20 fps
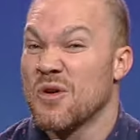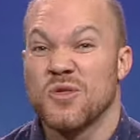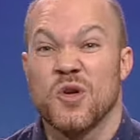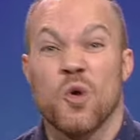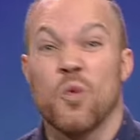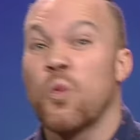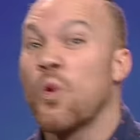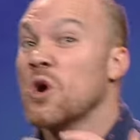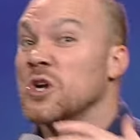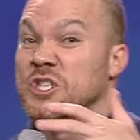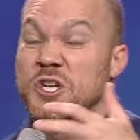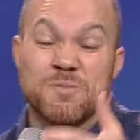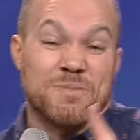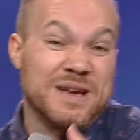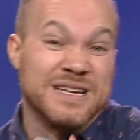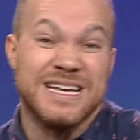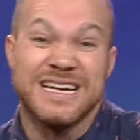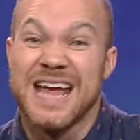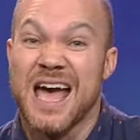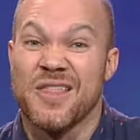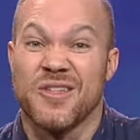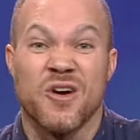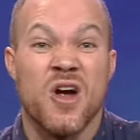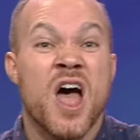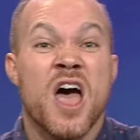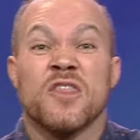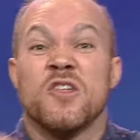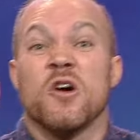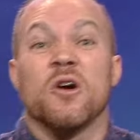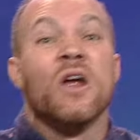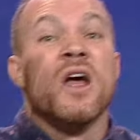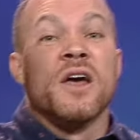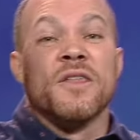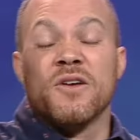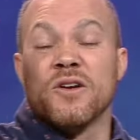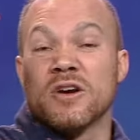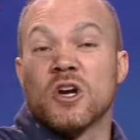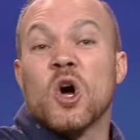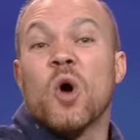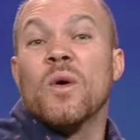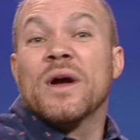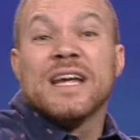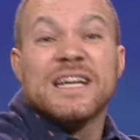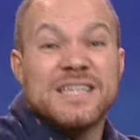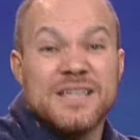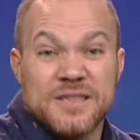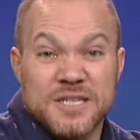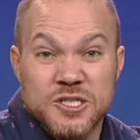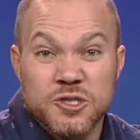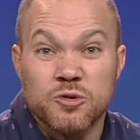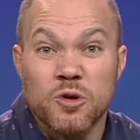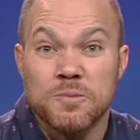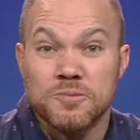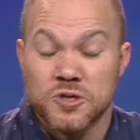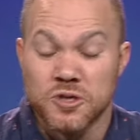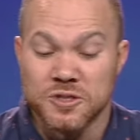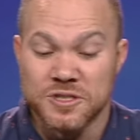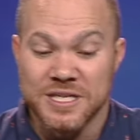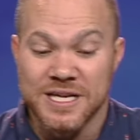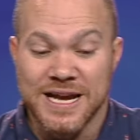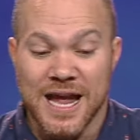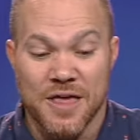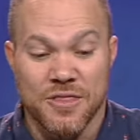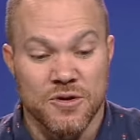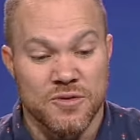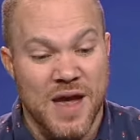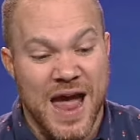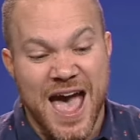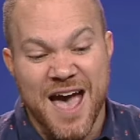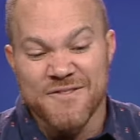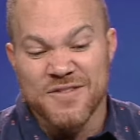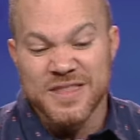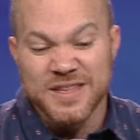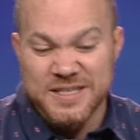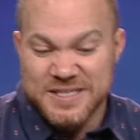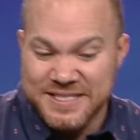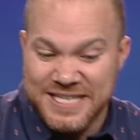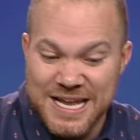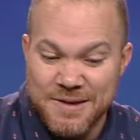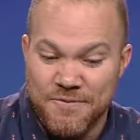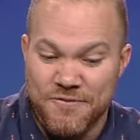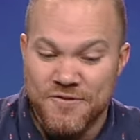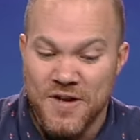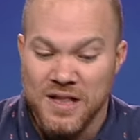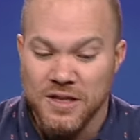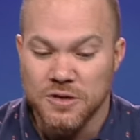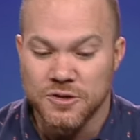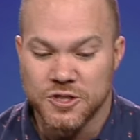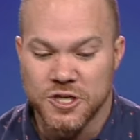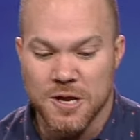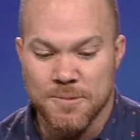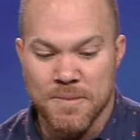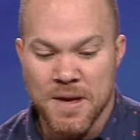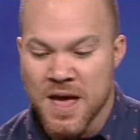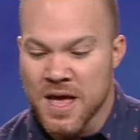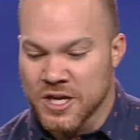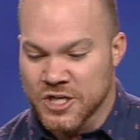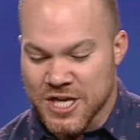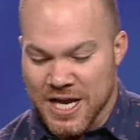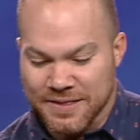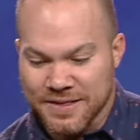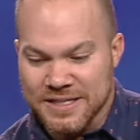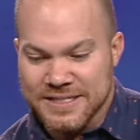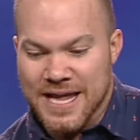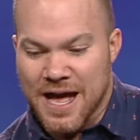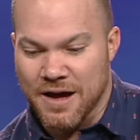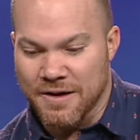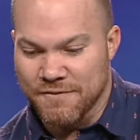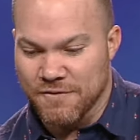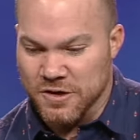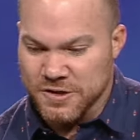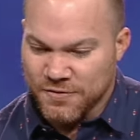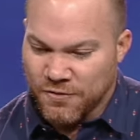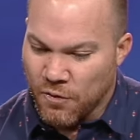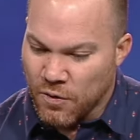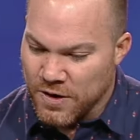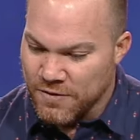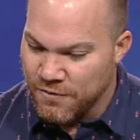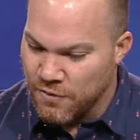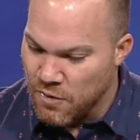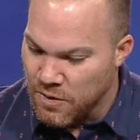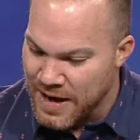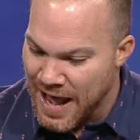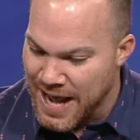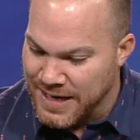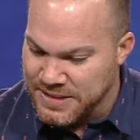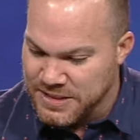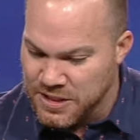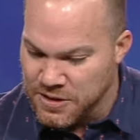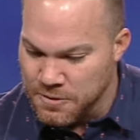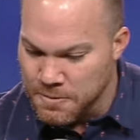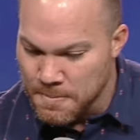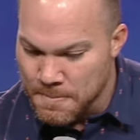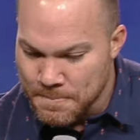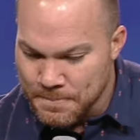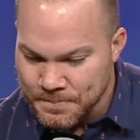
They're worshiping together. They're going into the scriptures together. They're having this deep fellowship. Check this out. Verse 44 in Acts 2.